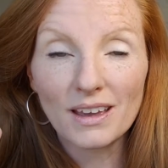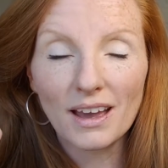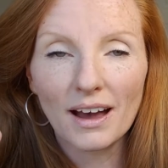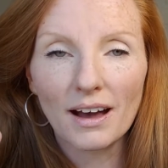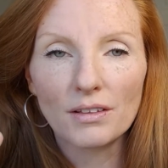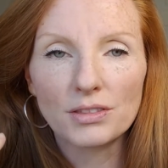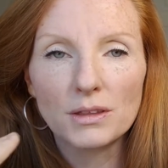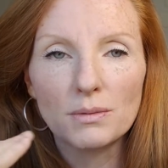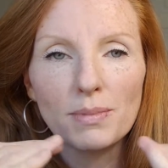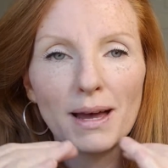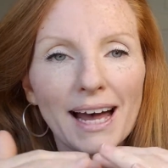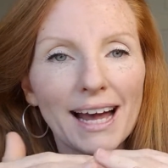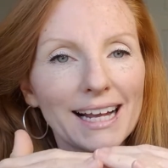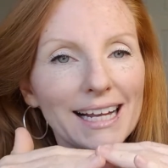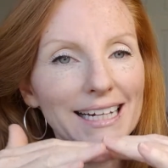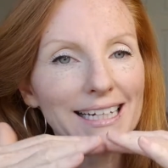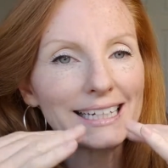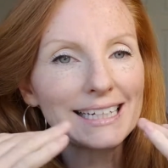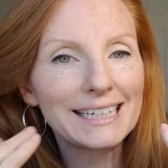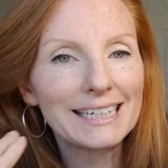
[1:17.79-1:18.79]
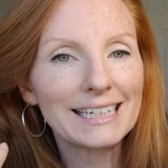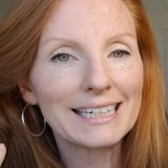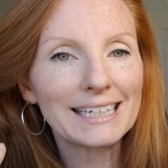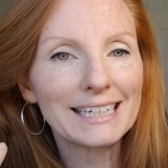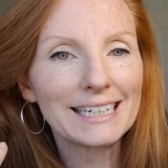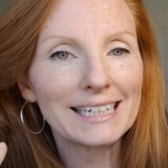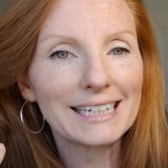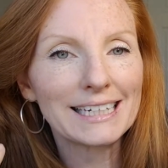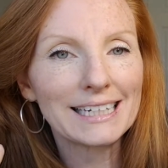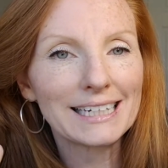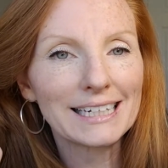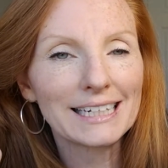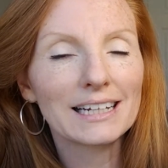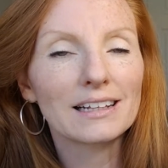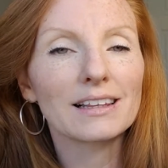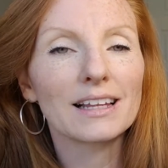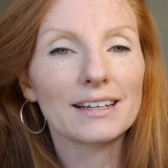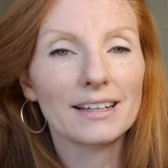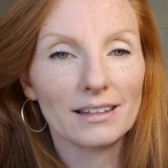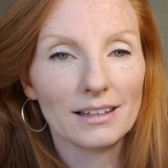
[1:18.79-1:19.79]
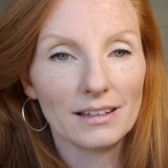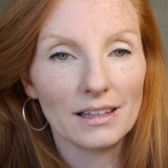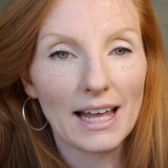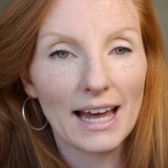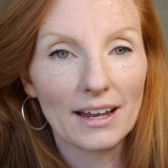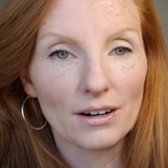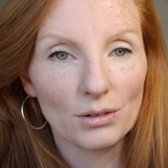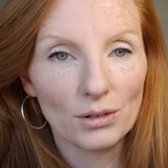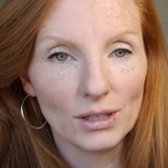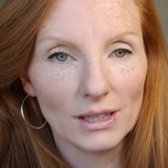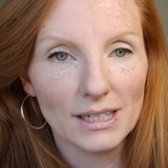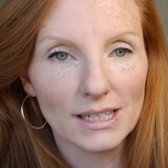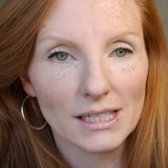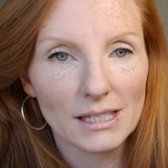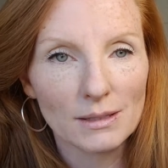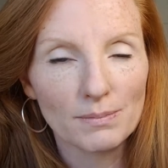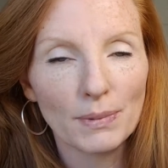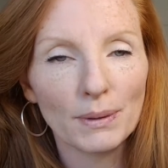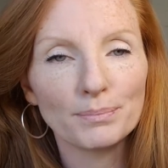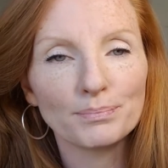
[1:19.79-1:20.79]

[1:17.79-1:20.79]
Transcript: out the back like the lateral lisp.